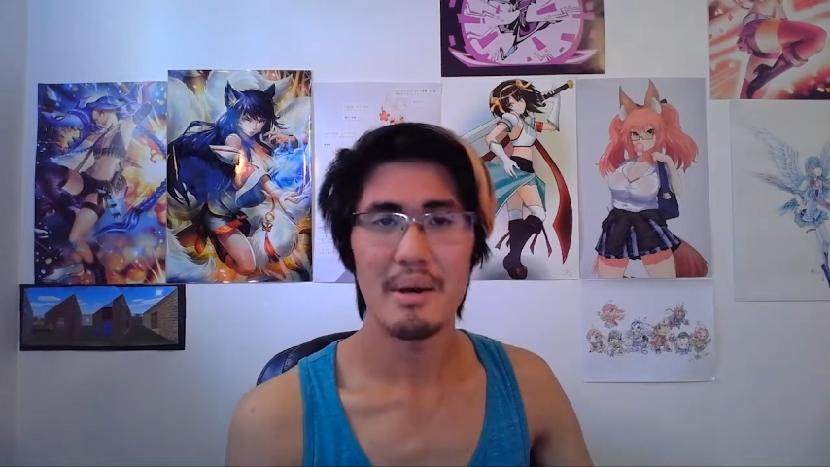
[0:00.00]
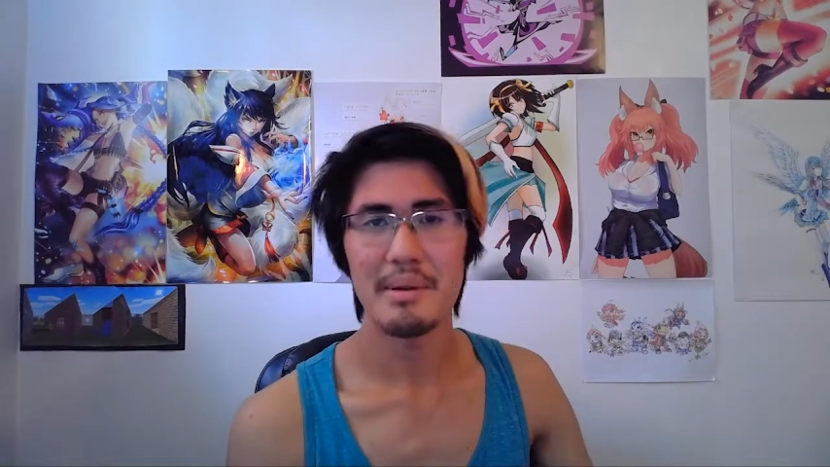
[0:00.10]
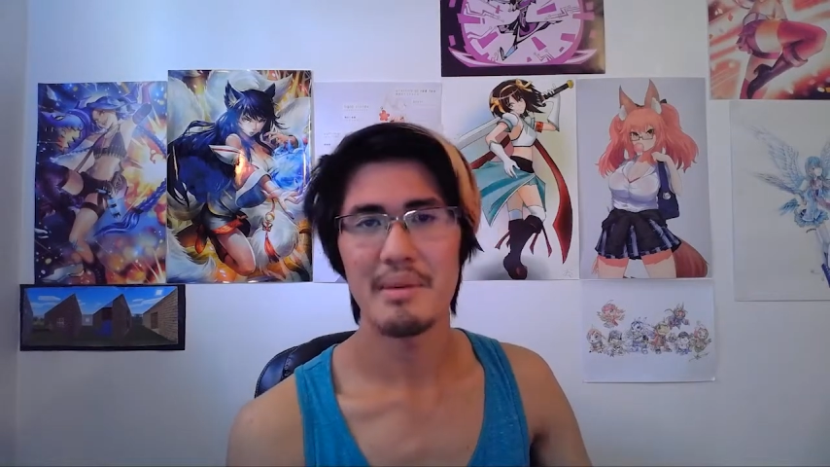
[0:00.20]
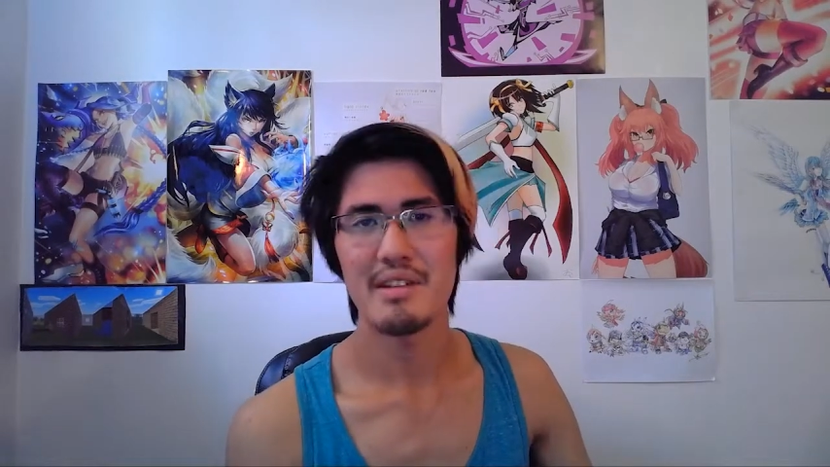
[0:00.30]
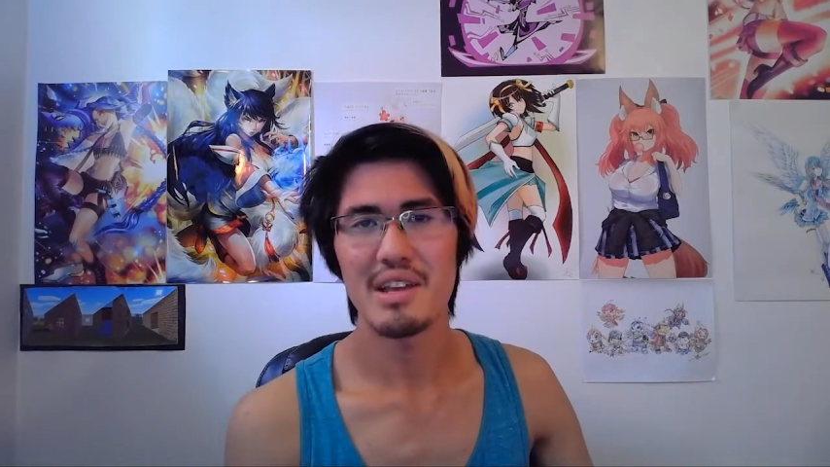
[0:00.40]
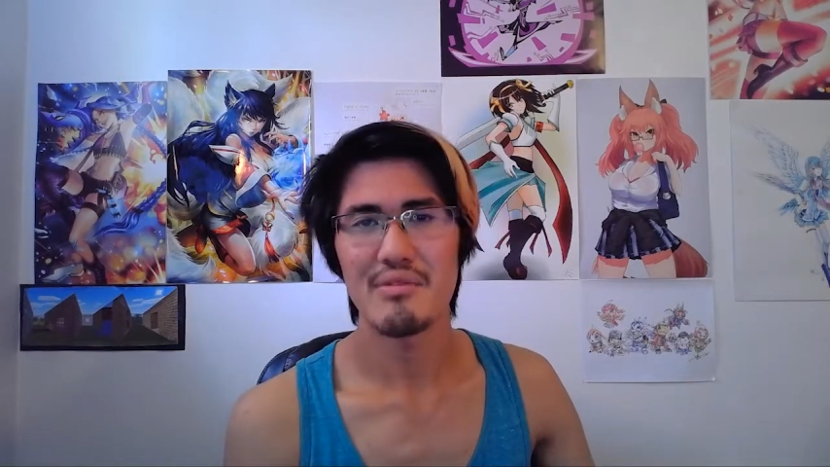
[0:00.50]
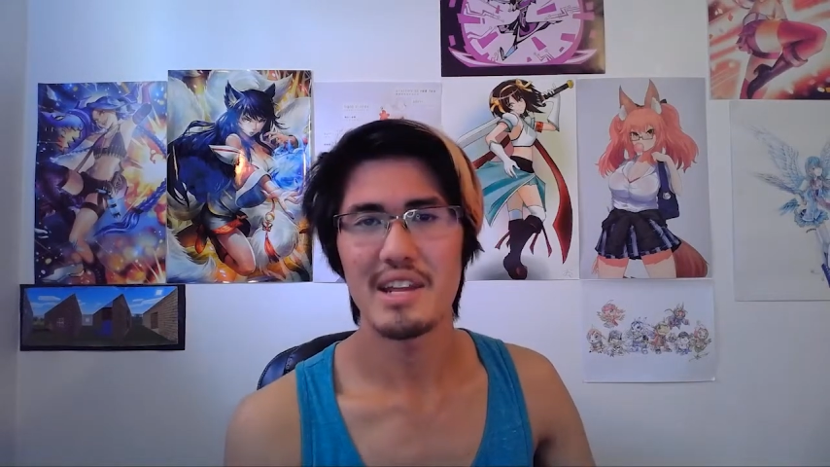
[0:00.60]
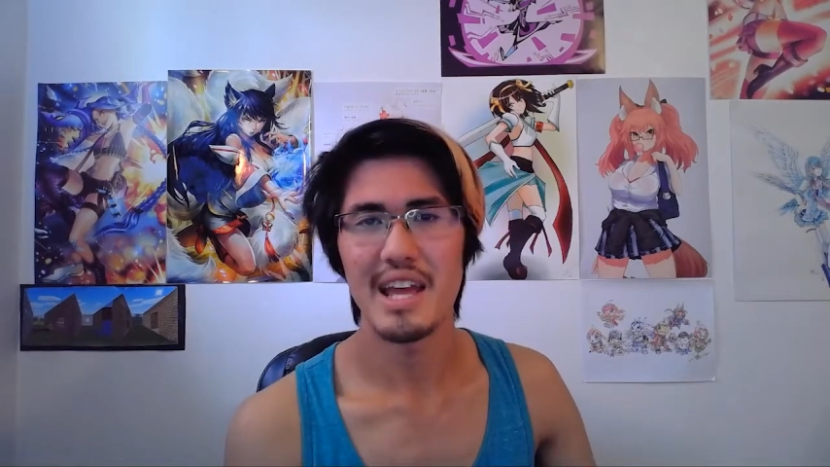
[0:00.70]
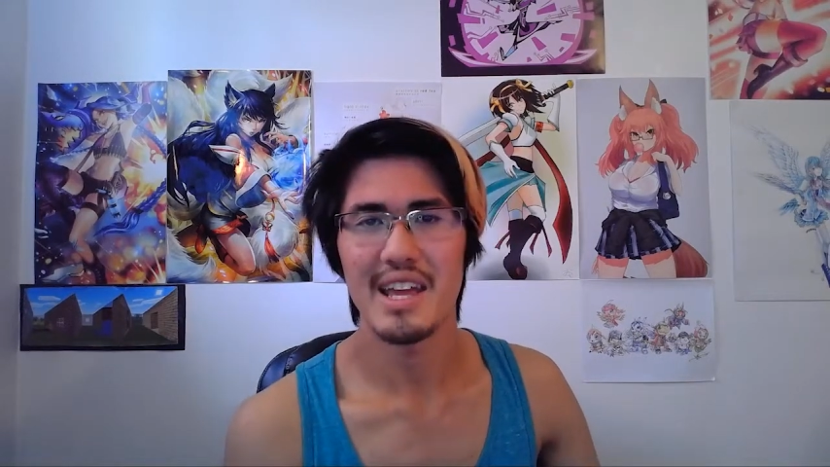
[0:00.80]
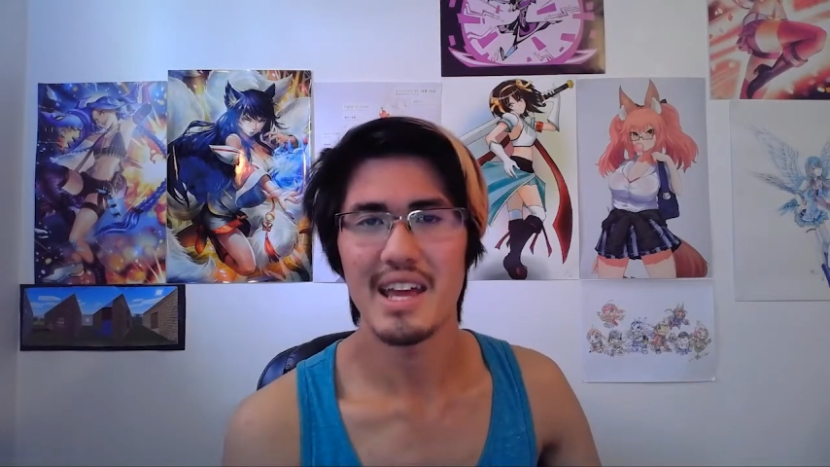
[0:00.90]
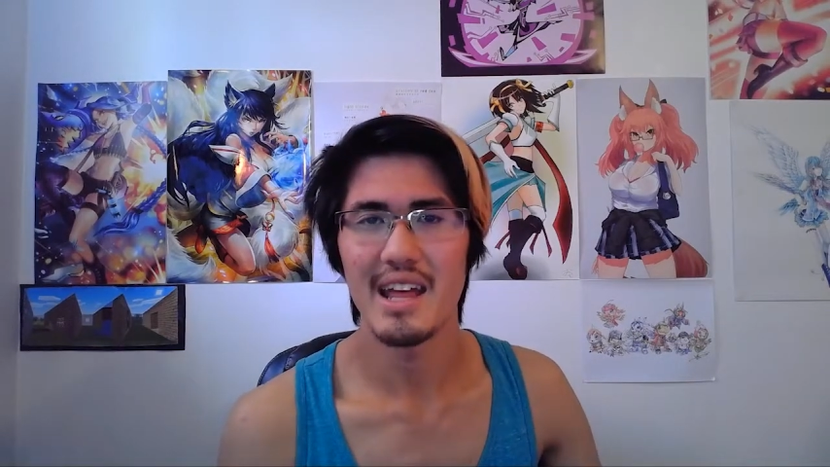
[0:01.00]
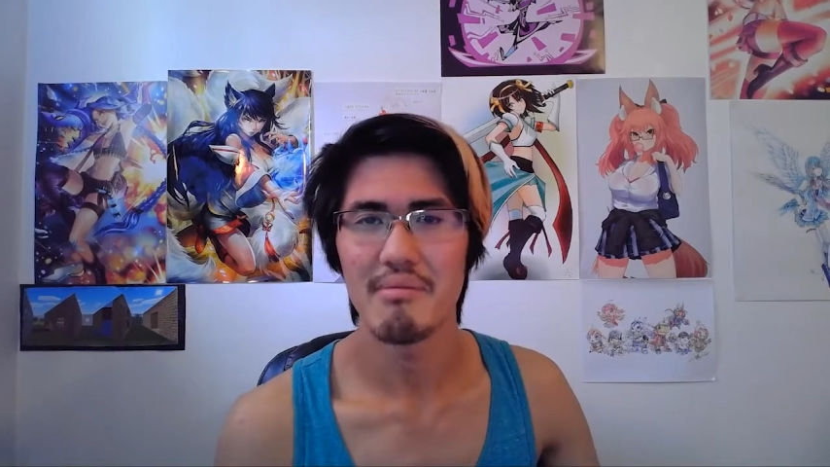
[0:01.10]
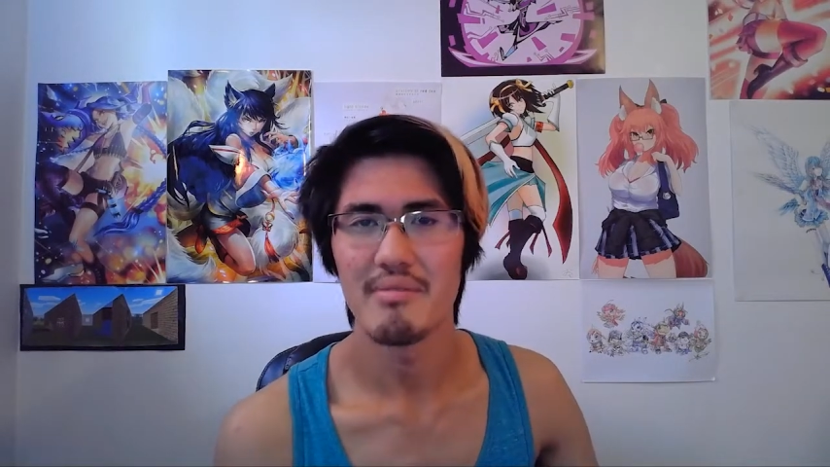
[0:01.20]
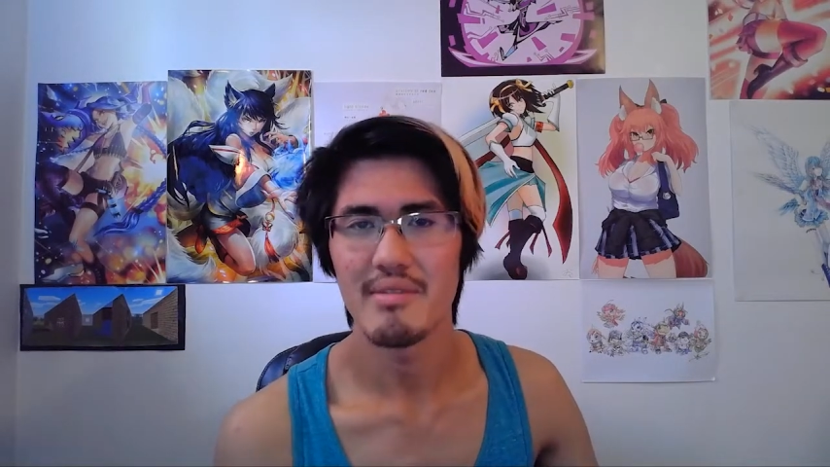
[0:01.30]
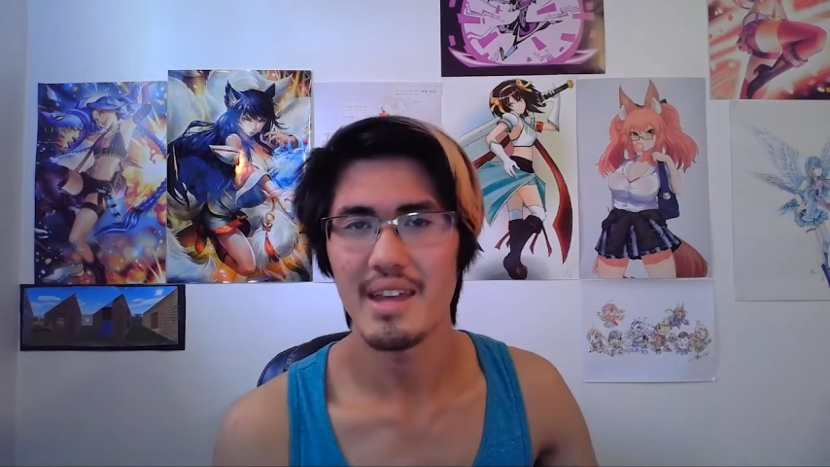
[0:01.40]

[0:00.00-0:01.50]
Omnimon saved the day again.